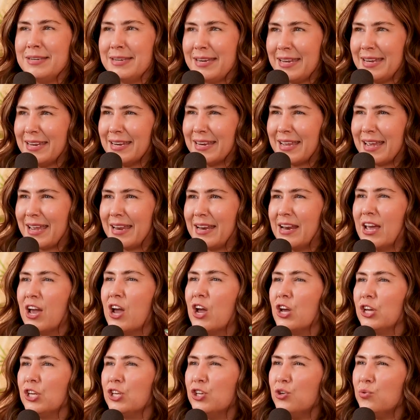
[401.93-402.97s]
need it,
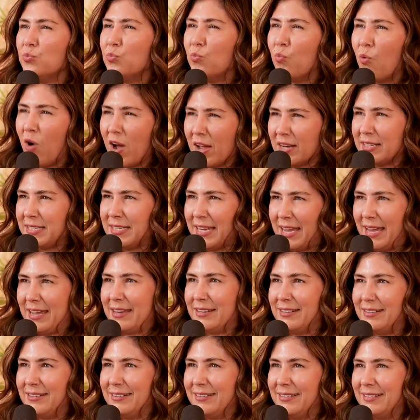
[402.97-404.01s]
you want
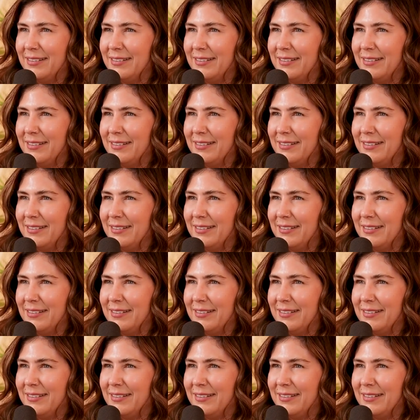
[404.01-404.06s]
it.